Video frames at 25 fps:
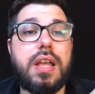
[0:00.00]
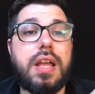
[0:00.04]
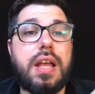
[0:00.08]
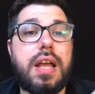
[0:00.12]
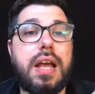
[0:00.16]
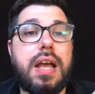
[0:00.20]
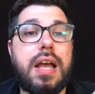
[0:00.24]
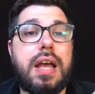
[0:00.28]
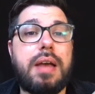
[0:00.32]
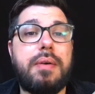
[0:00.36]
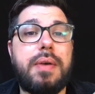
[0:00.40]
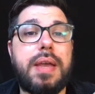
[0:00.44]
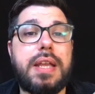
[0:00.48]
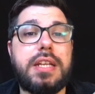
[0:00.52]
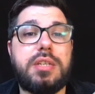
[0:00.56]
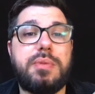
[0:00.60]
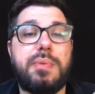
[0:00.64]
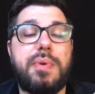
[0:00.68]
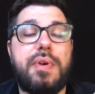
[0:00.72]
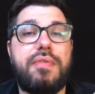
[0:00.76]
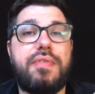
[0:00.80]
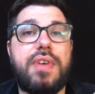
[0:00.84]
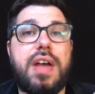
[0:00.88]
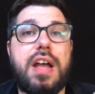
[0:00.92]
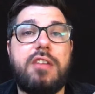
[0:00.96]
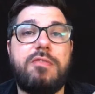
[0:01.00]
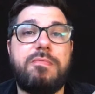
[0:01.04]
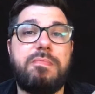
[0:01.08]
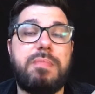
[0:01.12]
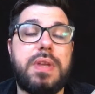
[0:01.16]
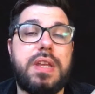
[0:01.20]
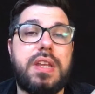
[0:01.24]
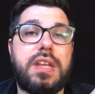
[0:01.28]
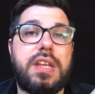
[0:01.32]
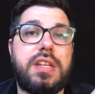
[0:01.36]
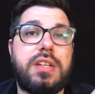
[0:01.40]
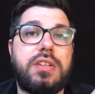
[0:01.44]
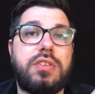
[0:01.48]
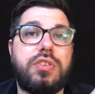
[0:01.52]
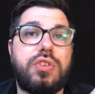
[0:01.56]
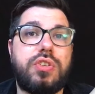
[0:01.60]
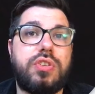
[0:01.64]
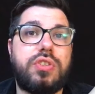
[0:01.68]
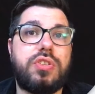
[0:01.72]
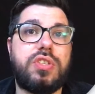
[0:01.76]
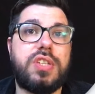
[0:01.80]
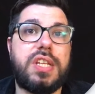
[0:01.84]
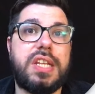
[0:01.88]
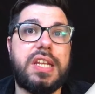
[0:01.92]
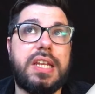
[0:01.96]
HTML5 being
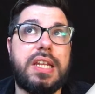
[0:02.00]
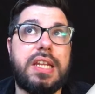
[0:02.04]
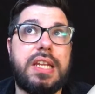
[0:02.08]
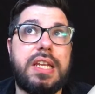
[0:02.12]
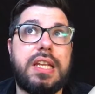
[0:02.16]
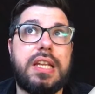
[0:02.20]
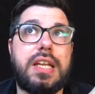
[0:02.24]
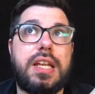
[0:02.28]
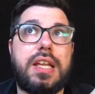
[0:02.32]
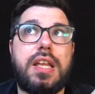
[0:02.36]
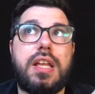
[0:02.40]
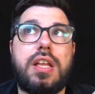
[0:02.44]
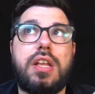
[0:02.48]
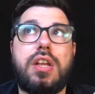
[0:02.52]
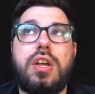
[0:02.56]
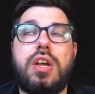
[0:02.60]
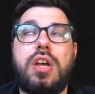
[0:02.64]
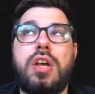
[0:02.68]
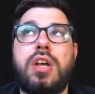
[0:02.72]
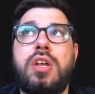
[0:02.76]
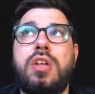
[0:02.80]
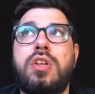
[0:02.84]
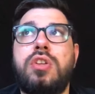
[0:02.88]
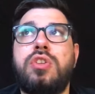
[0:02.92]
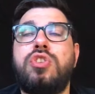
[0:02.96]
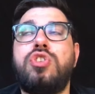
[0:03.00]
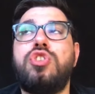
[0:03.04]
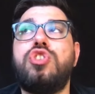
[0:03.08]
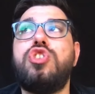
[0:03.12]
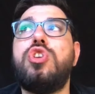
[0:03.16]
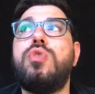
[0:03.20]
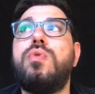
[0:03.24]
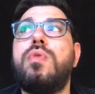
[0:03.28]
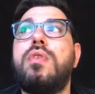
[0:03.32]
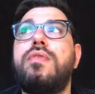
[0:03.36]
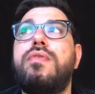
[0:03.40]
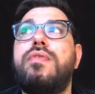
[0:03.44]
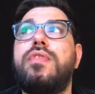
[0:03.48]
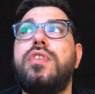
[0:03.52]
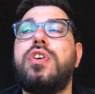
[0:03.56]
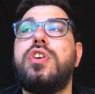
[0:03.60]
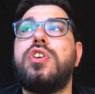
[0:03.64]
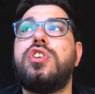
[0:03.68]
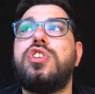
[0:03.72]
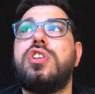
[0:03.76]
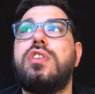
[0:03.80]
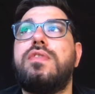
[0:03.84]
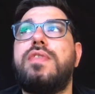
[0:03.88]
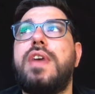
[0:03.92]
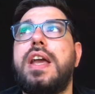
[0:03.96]
just the newer
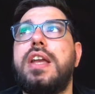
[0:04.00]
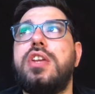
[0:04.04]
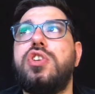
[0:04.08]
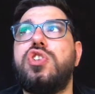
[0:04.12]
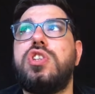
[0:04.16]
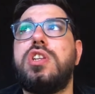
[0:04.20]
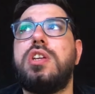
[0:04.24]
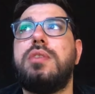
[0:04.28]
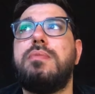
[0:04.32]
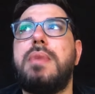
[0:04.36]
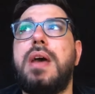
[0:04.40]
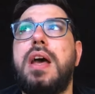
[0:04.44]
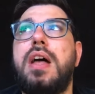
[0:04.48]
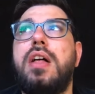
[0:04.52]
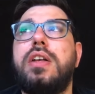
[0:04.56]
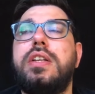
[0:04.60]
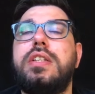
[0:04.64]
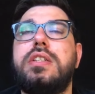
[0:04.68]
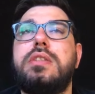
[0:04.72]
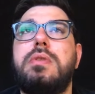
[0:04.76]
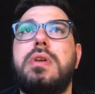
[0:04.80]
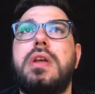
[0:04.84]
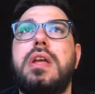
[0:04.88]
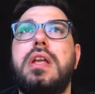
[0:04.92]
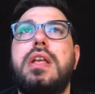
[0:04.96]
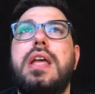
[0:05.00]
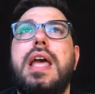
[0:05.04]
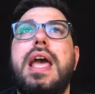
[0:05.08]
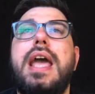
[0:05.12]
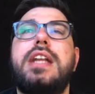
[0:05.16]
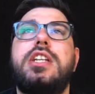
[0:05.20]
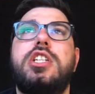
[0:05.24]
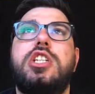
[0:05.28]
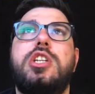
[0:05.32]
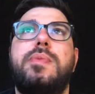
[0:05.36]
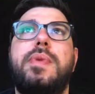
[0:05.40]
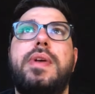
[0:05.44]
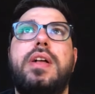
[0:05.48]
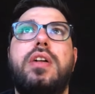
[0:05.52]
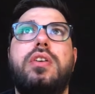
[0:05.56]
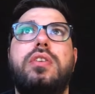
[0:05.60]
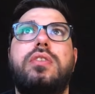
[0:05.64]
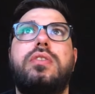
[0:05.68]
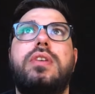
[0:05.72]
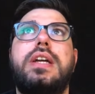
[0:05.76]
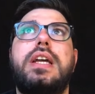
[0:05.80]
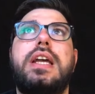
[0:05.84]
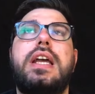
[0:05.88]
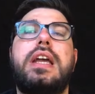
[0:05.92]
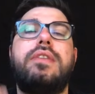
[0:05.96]
version of HTML. HTML
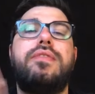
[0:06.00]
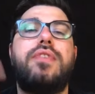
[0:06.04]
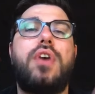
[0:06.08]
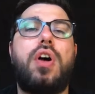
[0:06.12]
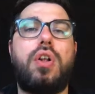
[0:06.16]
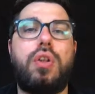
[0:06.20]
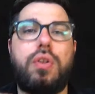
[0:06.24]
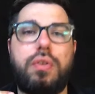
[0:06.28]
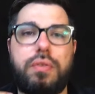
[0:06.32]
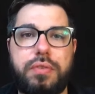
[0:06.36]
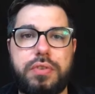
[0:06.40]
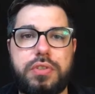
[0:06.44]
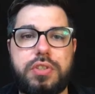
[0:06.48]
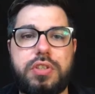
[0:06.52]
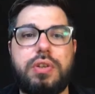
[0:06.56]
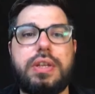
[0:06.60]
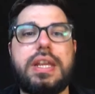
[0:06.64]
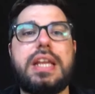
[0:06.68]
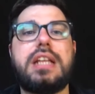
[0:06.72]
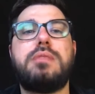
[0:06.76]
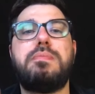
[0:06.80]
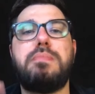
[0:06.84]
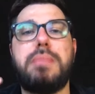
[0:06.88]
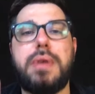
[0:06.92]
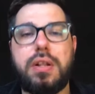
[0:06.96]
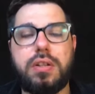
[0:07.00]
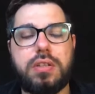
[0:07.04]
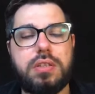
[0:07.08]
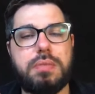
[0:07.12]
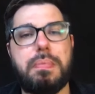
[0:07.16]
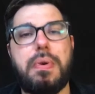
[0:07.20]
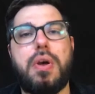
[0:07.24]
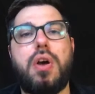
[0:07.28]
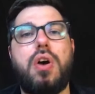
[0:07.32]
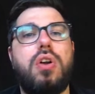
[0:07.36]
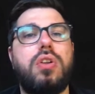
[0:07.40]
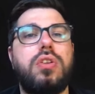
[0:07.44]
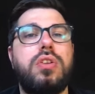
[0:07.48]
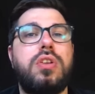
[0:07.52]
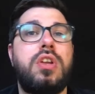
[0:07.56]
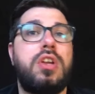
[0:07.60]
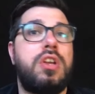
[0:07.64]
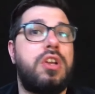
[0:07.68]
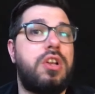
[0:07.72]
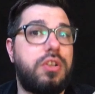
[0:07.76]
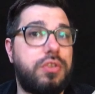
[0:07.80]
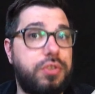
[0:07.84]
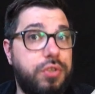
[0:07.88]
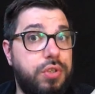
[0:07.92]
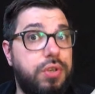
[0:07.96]
evolves, so it gets built upon,
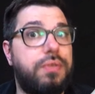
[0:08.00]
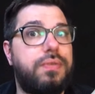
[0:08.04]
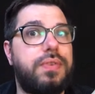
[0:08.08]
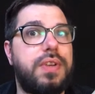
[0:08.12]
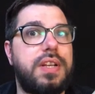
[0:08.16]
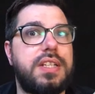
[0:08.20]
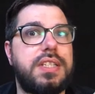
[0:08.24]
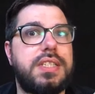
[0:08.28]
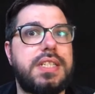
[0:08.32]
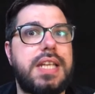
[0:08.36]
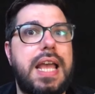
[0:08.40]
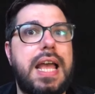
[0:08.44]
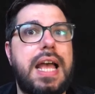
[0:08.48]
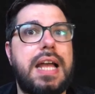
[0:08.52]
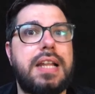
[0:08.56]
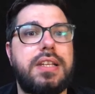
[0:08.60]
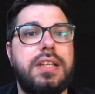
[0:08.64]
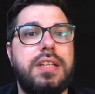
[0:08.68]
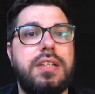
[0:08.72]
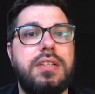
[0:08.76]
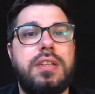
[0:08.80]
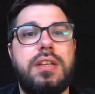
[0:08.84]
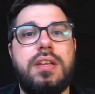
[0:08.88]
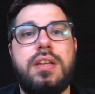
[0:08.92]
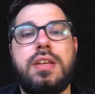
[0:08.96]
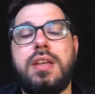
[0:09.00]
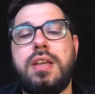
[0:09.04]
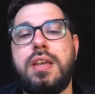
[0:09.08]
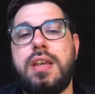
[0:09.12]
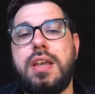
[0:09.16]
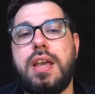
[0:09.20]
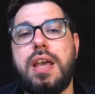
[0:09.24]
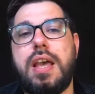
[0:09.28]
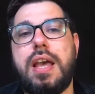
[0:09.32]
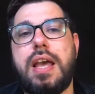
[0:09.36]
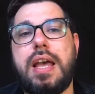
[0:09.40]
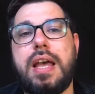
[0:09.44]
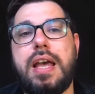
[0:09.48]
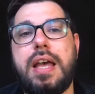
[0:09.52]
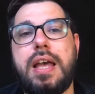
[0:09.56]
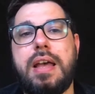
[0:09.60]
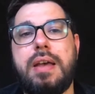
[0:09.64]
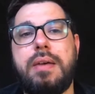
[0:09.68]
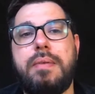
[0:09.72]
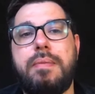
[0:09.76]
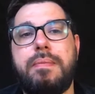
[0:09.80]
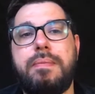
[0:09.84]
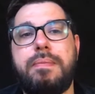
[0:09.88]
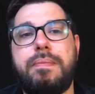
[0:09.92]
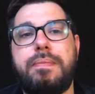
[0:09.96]
new things get added.
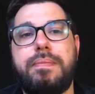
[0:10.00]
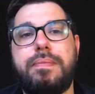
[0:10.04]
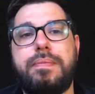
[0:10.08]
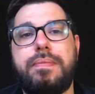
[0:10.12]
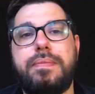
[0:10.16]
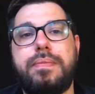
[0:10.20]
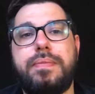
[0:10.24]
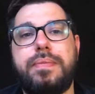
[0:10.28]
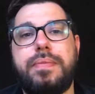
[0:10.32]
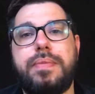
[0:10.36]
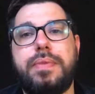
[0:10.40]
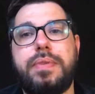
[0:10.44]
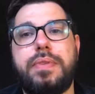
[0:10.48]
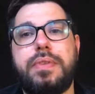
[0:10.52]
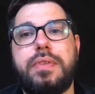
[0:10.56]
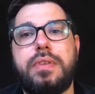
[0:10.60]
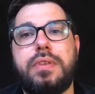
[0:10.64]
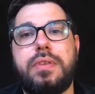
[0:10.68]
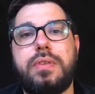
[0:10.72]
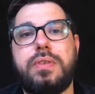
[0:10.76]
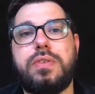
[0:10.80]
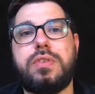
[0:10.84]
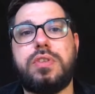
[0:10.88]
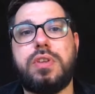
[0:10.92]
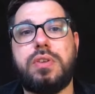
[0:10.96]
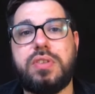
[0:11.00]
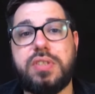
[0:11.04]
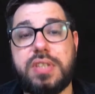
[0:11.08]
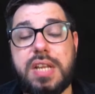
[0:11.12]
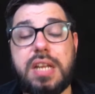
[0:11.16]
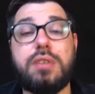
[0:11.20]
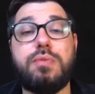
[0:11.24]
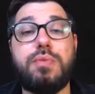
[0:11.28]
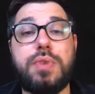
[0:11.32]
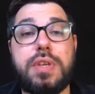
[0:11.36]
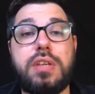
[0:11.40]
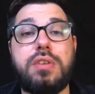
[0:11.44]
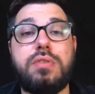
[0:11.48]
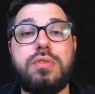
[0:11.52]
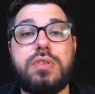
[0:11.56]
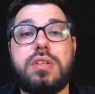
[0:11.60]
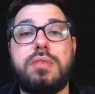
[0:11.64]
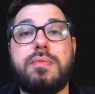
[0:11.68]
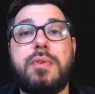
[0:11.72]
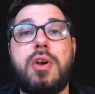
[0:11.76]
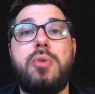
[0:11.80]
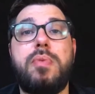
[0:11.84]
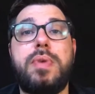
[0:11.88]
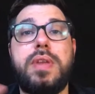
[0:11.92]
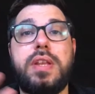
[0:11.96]
So the standard we use at the
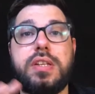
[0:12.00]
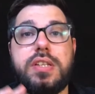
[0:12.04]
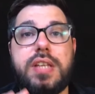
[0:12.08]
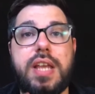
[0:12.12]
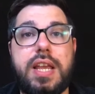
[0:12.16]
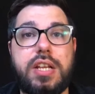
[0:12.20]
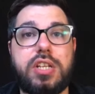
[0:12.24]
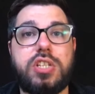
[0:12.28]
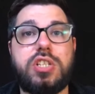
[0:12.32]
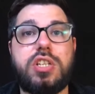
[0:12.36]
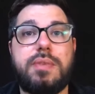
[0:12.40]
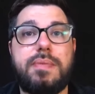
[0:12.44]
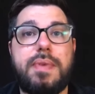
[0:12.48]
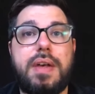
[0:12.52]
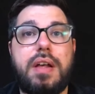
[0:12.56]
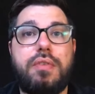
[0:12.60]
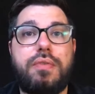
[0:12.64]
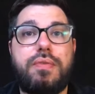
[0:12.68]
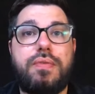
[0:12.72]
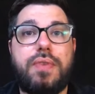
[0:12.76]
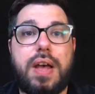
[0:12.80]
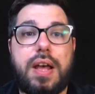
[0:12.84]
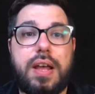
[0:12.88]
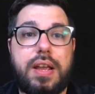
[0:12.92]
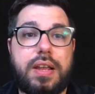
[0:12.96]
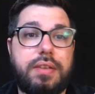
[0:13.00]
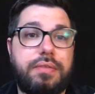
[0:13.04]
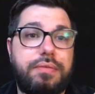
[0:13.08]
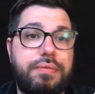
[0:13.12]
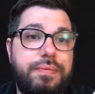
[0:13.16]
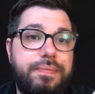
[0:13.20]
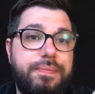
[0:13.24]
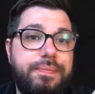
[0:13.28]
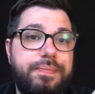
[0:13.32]
moment is HTML5.